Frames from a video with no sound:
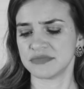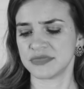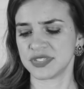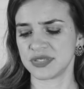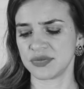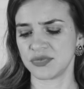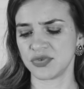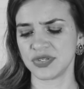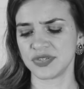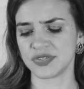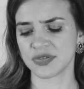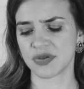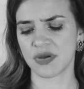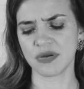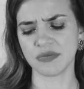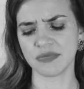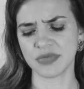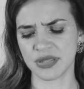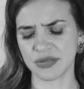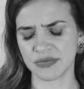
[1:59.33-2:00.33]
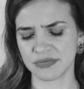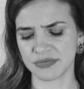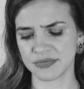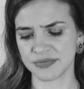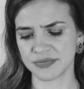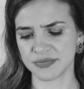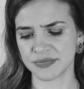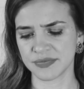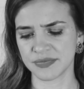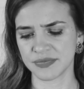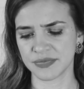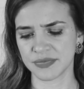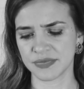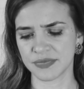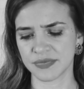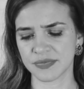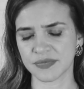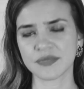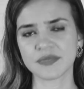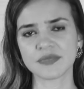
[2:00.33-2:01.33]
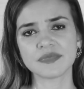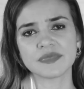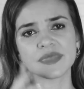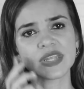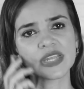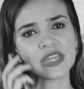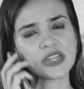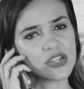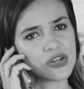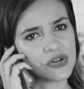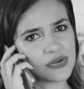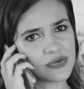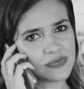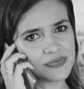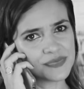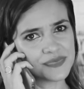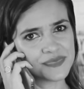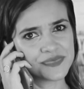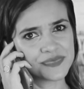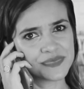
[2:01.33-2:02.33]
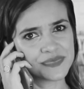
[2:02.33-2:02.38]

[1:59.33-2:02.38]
Someone is calling me. Hello?